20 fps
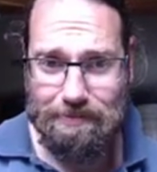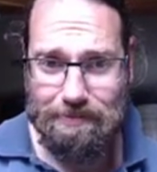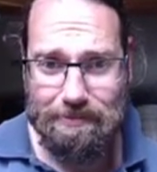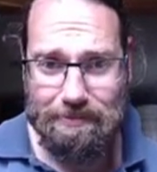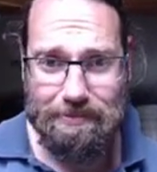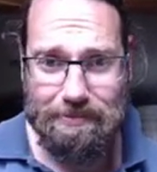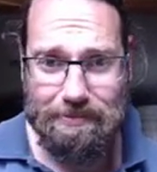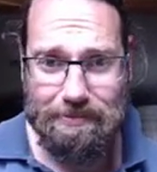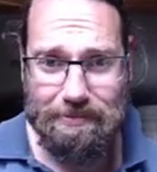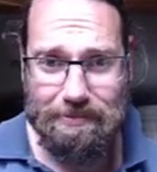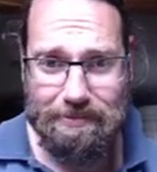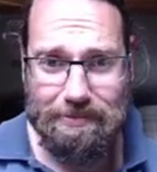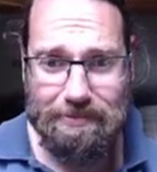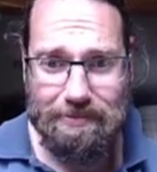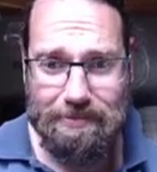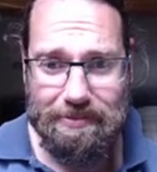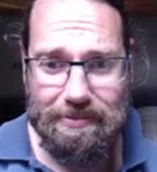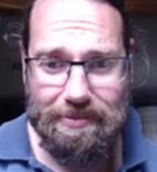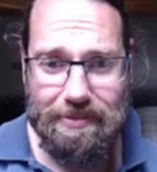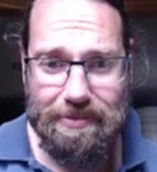
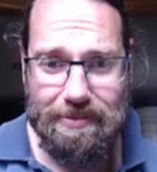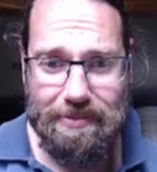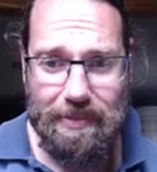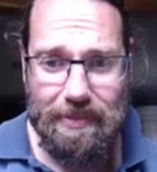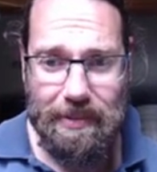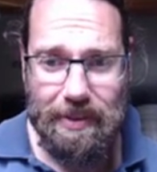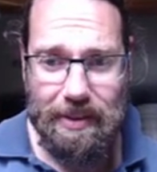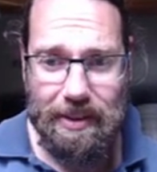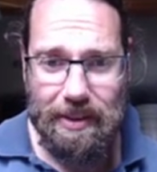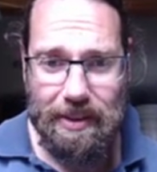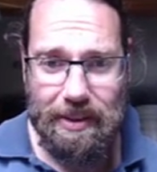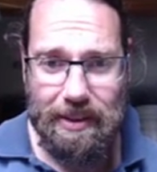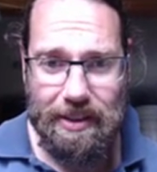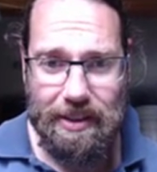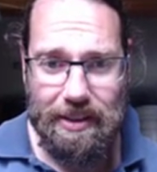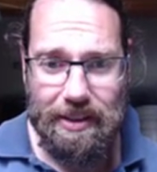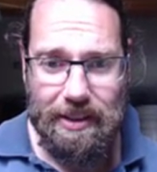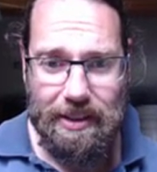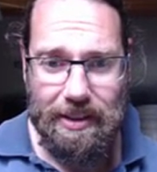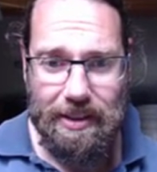
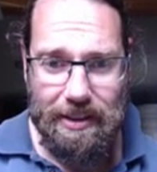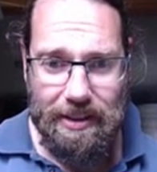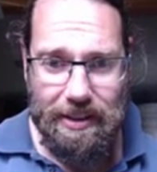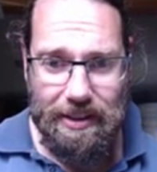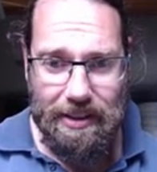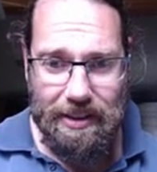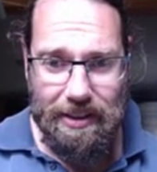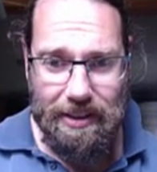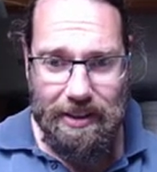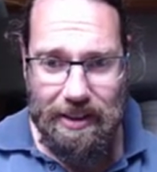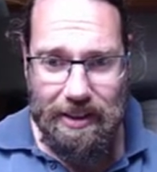(silence)